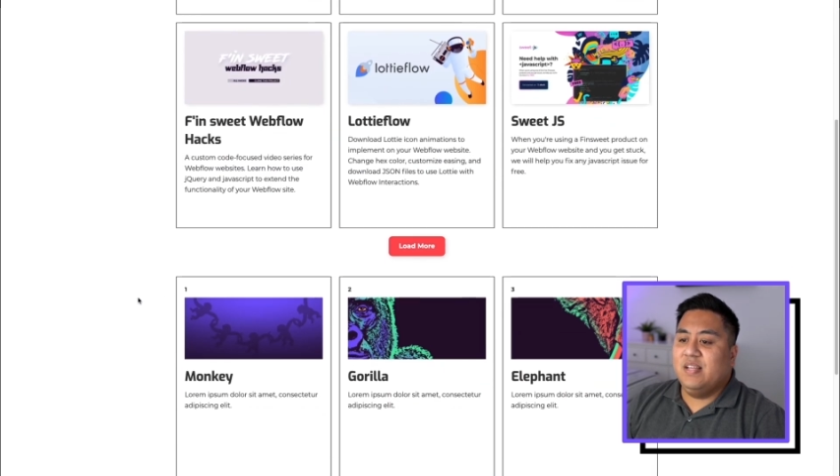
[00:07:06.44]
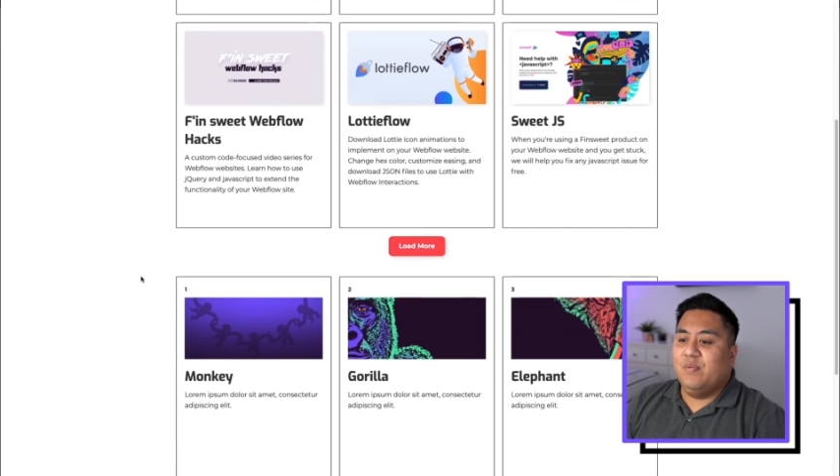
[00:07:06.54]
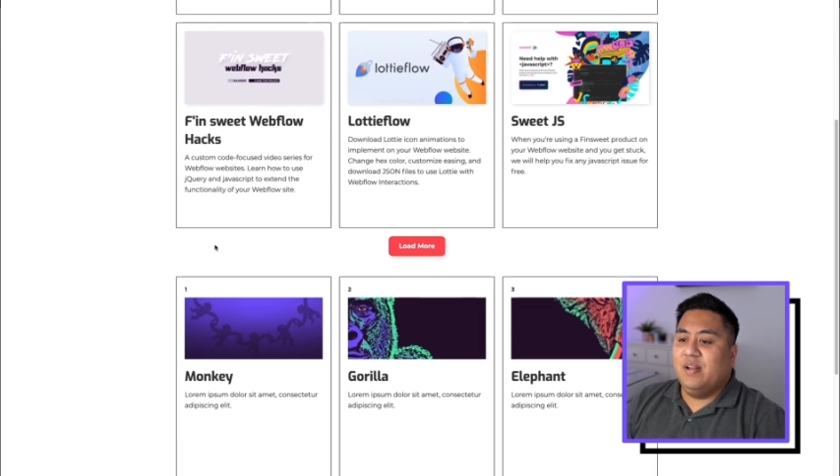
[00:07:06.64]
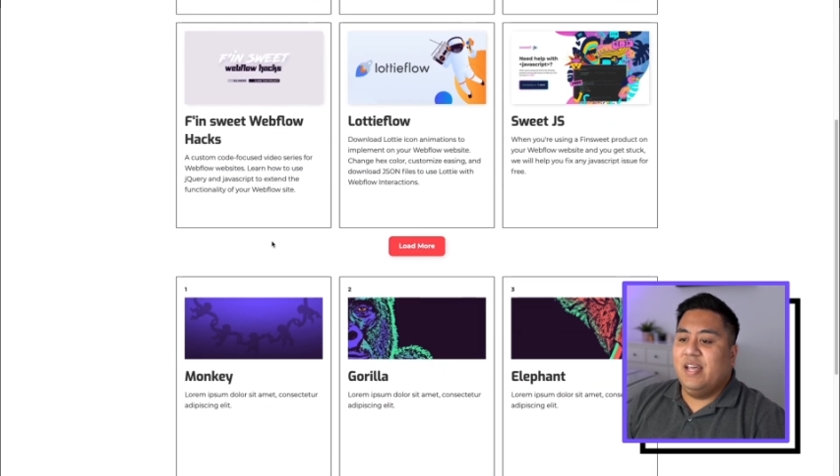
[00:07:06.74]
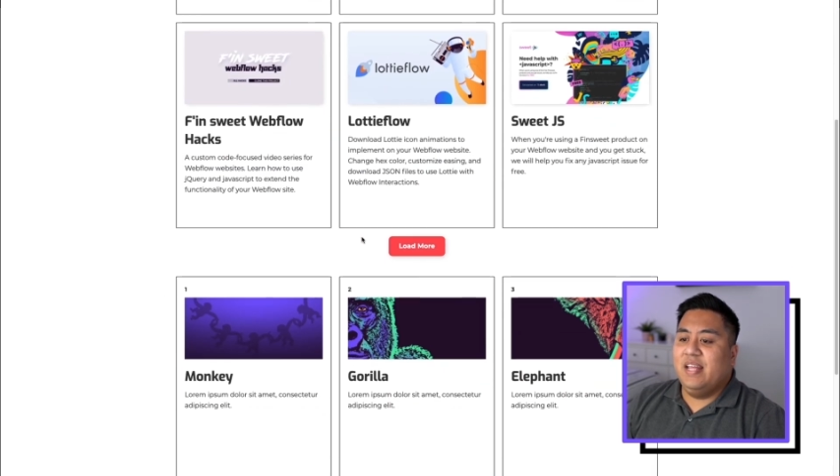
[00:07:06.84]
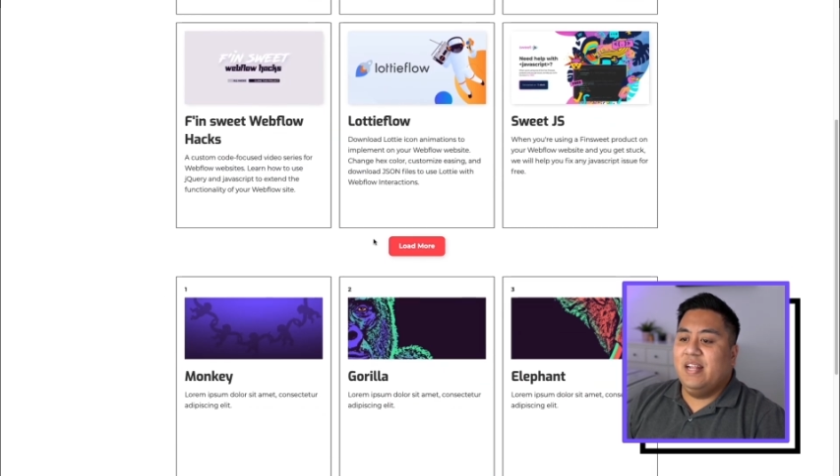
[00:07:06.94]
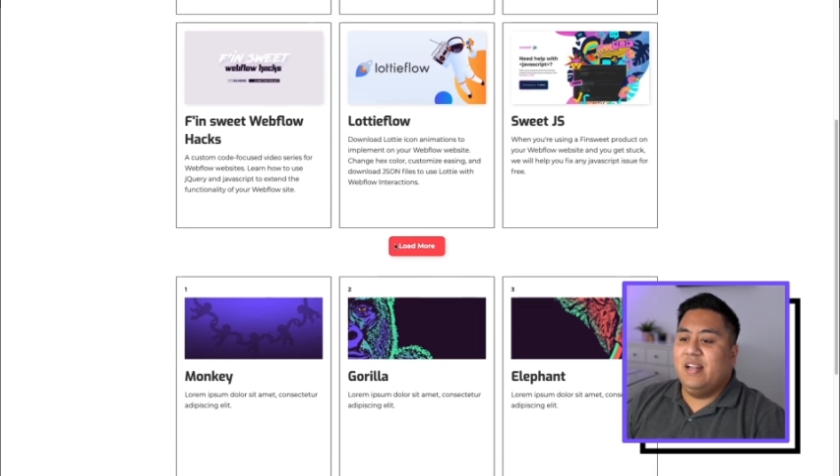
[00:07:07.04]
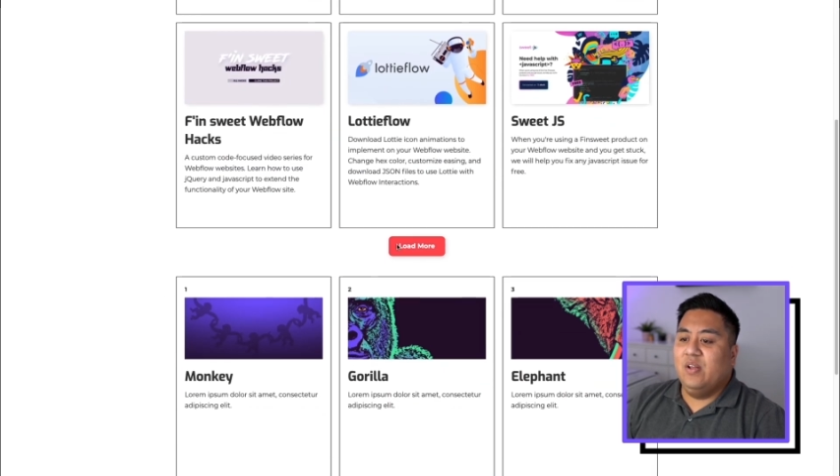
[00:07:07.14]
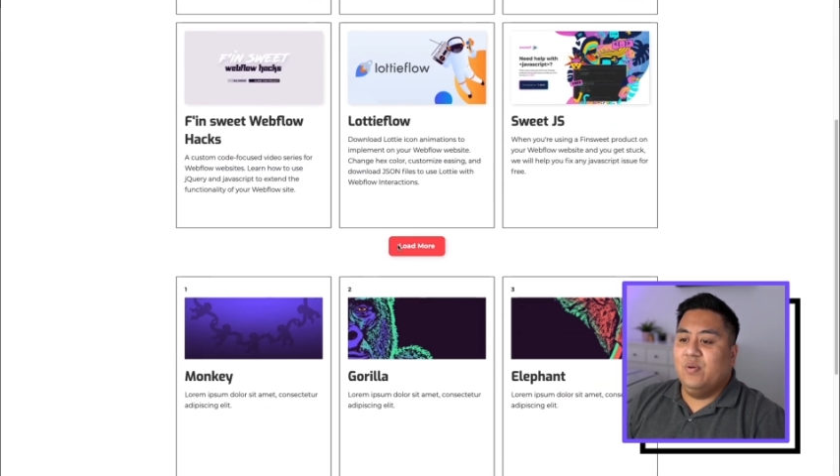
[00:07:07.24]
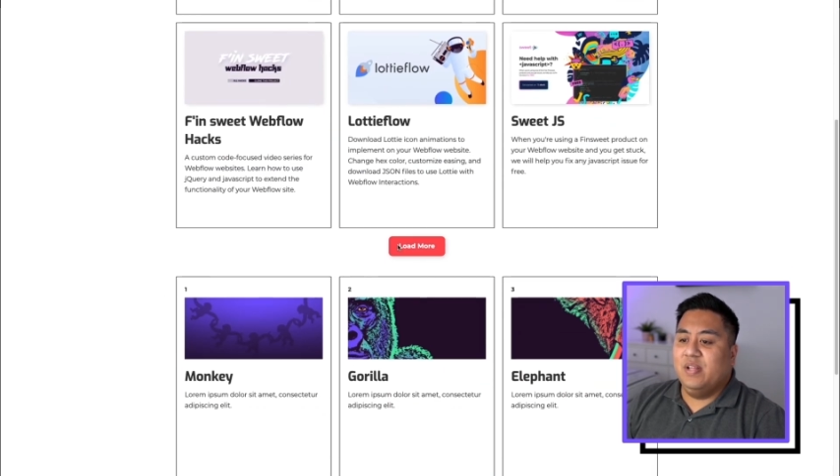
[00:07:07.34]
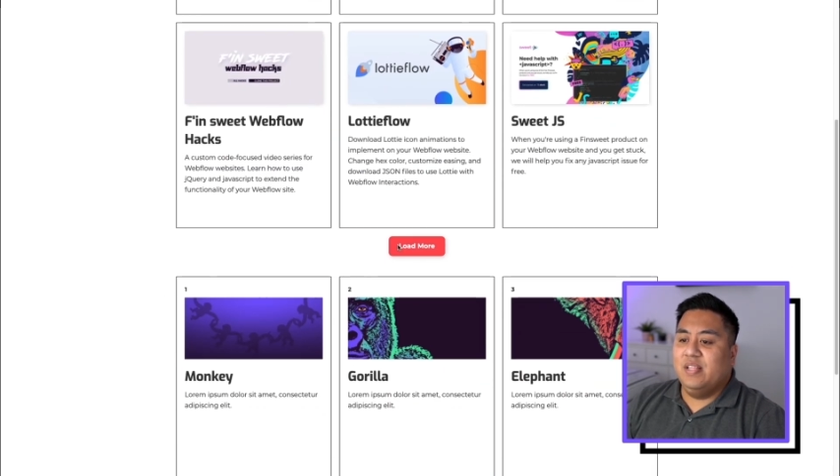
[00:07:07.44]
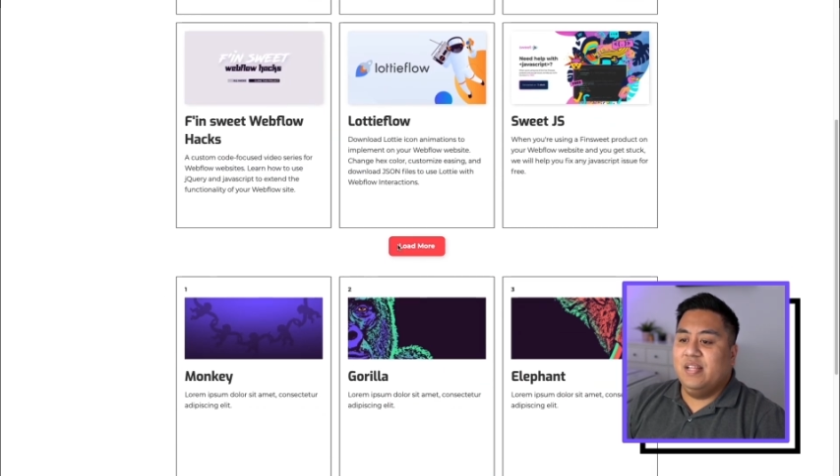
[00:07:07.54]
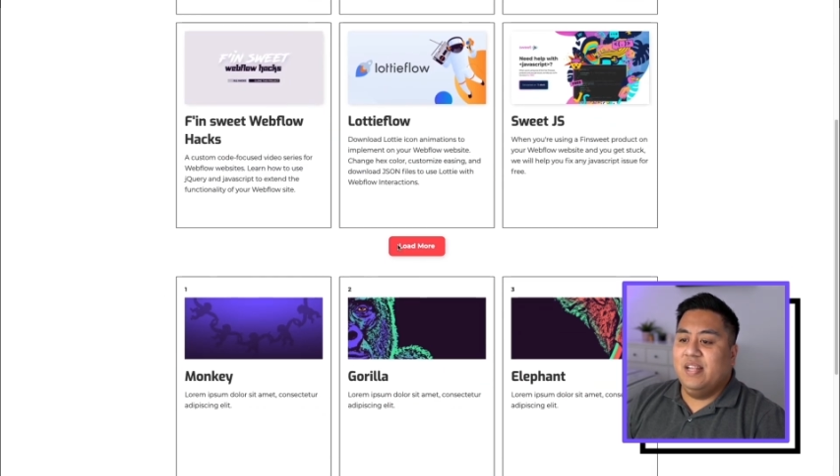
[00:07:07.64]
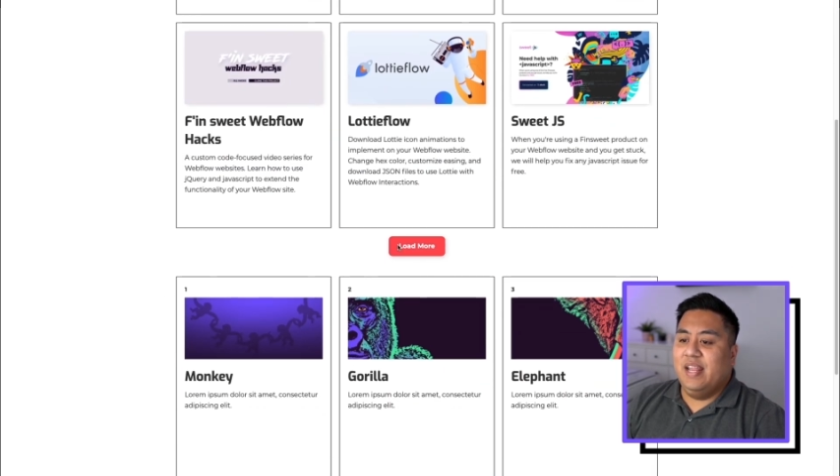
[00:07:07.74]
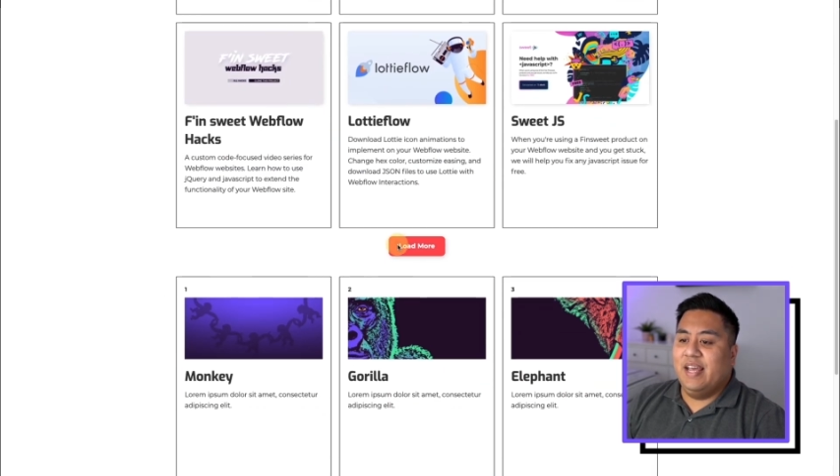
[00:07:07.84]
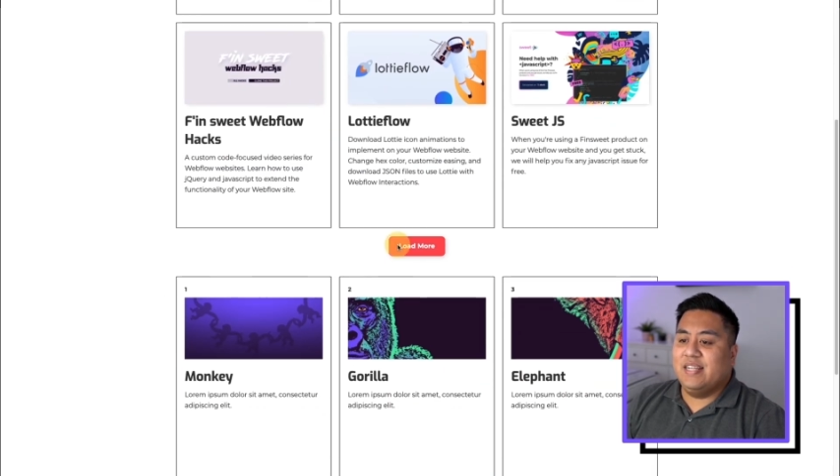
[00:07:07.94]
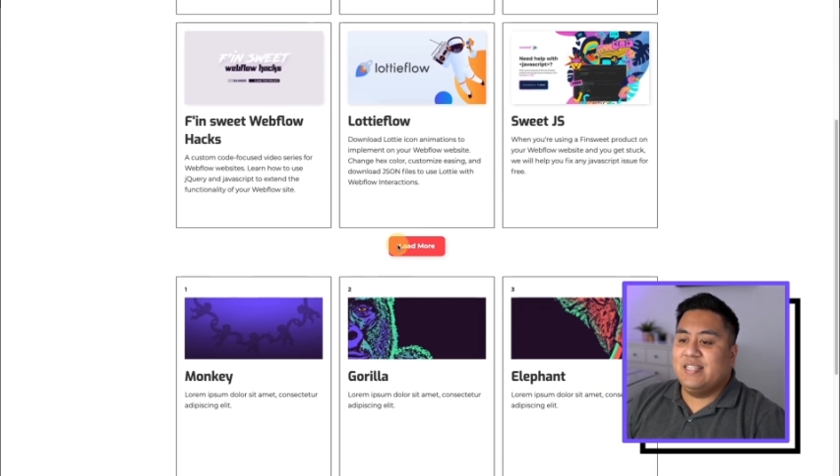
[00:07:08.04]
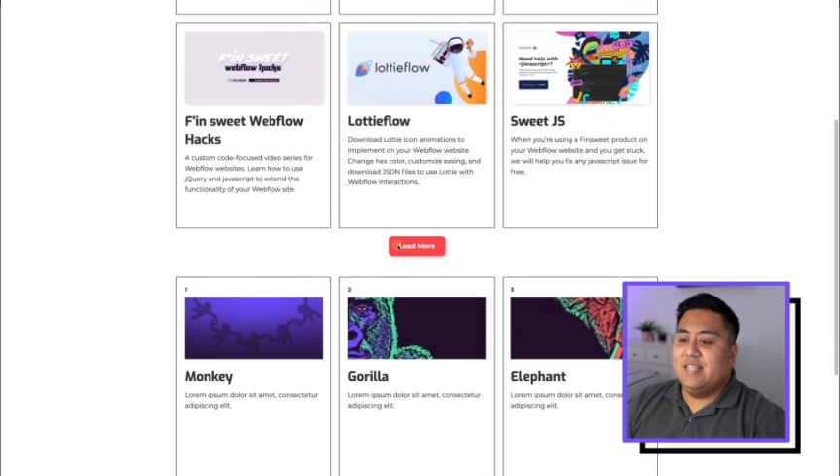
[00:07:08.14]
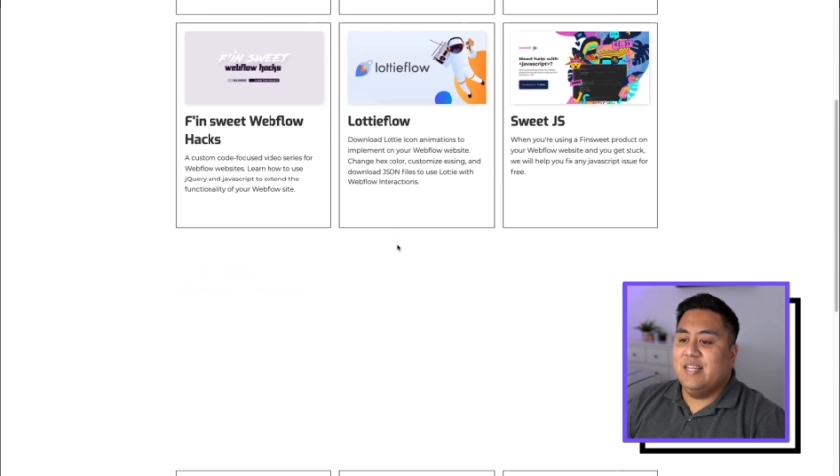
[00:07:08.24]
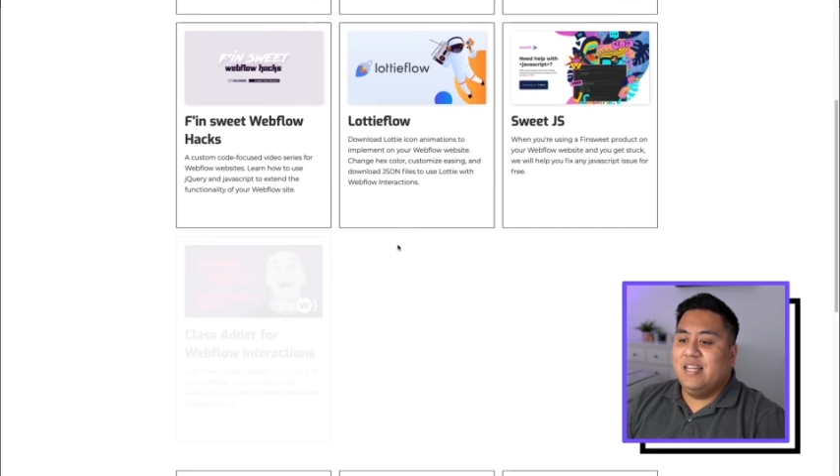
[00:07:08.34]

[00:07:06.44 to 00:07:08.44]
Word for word: it went ahead and loaded the next